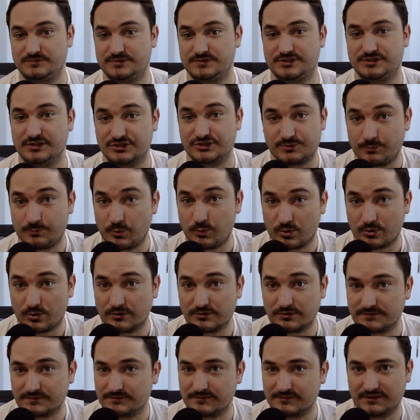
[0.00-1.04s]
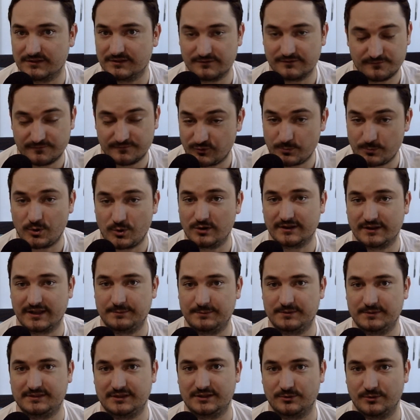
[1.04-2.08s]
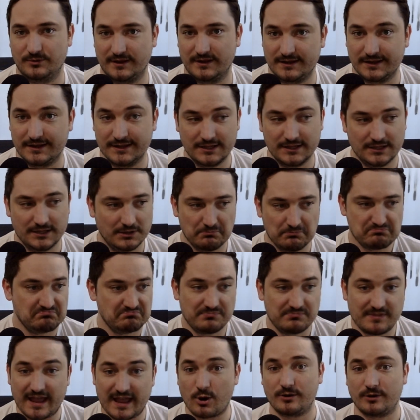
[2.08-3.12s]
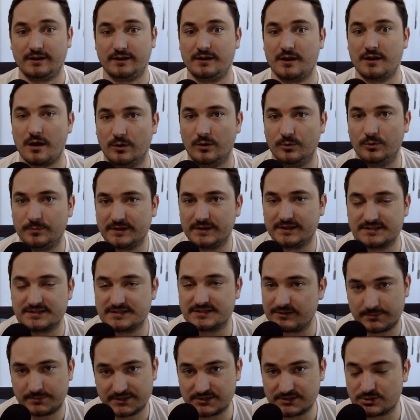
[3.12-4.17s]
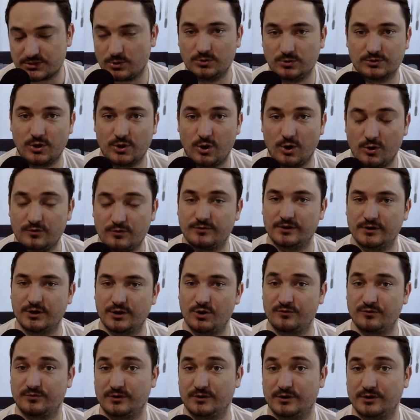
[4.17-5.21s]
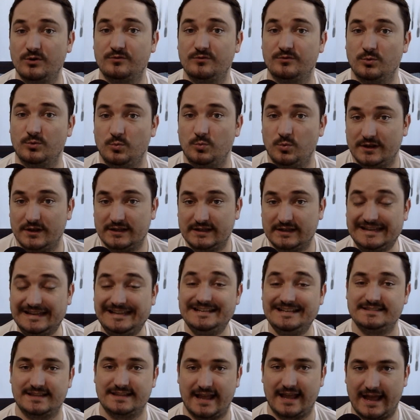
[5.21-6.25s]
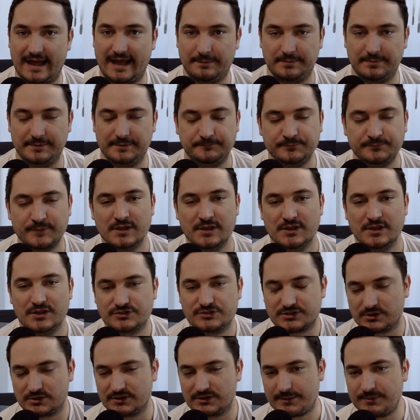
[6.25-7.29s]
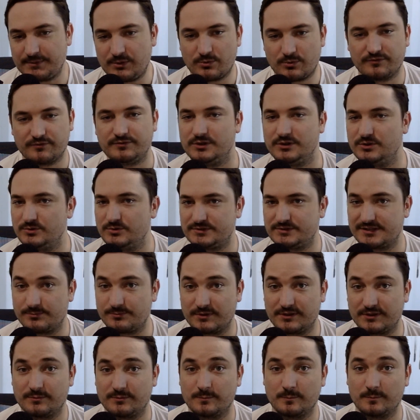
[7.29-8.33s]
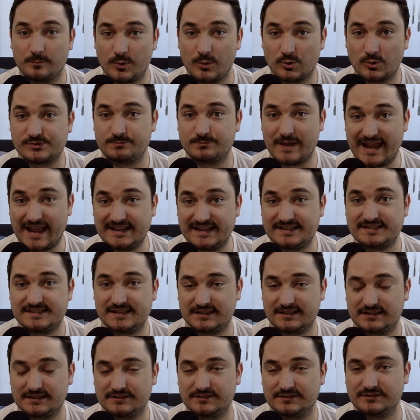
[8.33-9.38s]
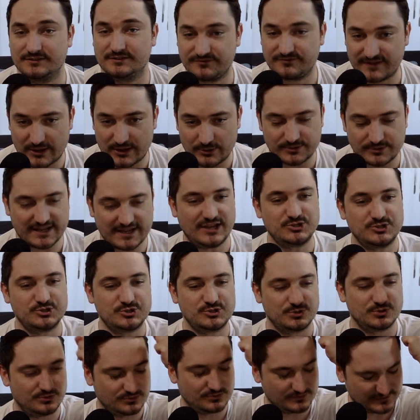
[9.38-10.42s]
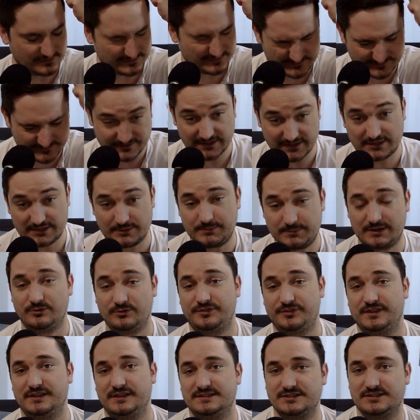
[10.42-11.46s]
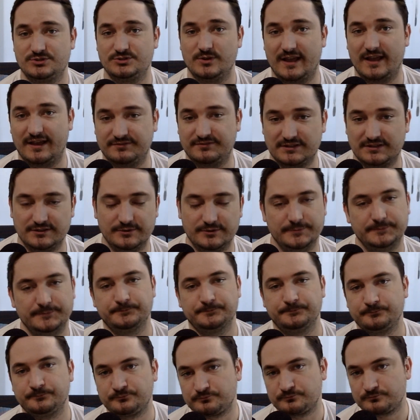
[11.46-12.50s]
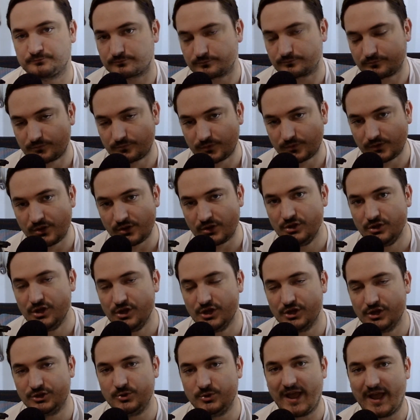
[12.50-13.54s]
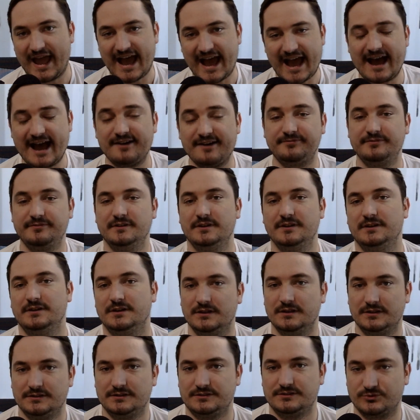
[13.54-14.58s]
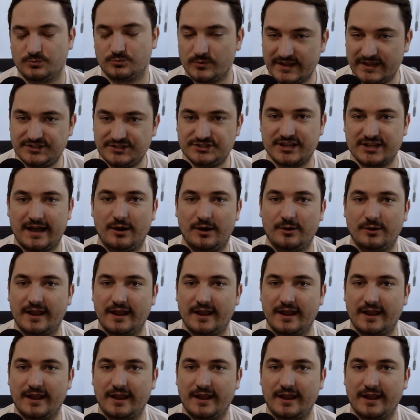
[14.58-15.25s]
the sport, in the football game that they're in, they already know because they've been told over and over and over what needs to happen. So let me review some of the most basic, foundational, fundamental things that you have to do. You have to reach out